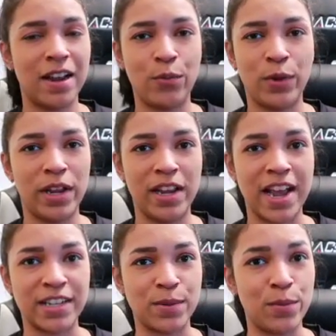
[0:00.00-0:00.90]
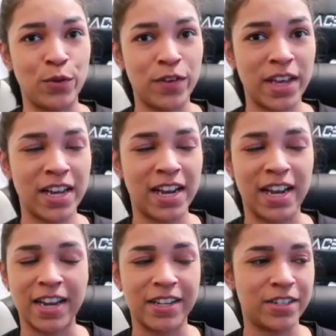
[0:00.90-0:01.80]
we had to move it,
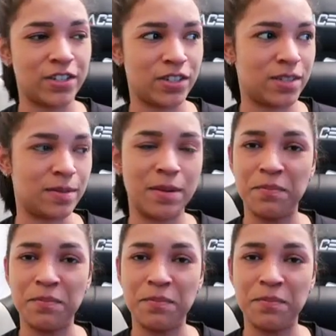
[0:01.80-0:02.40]
and it just